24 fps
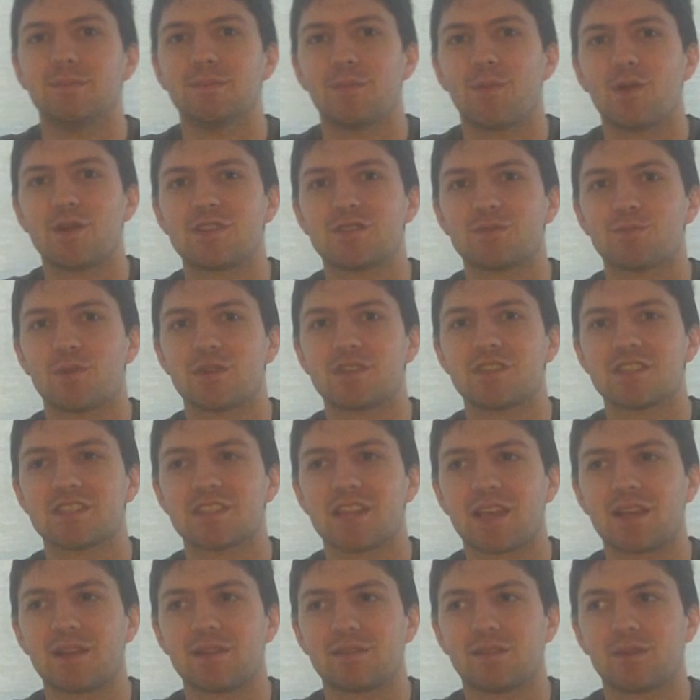which is
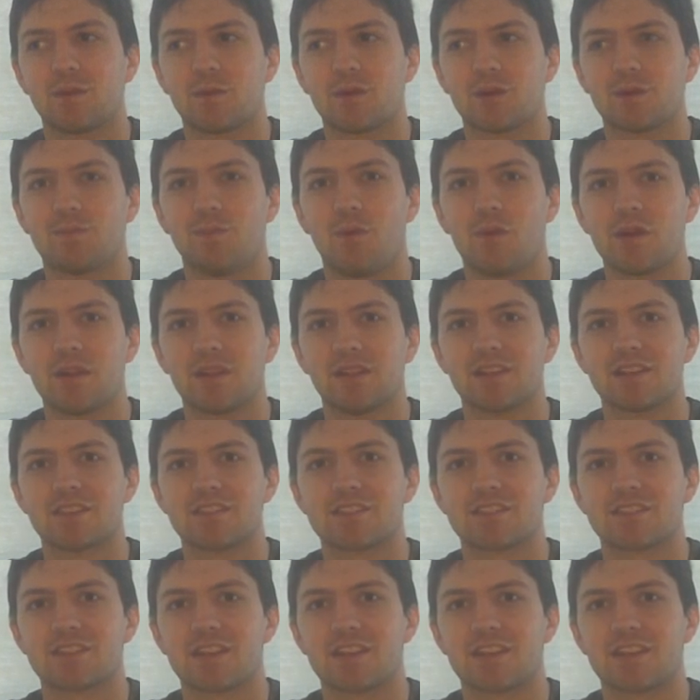like the word pointless,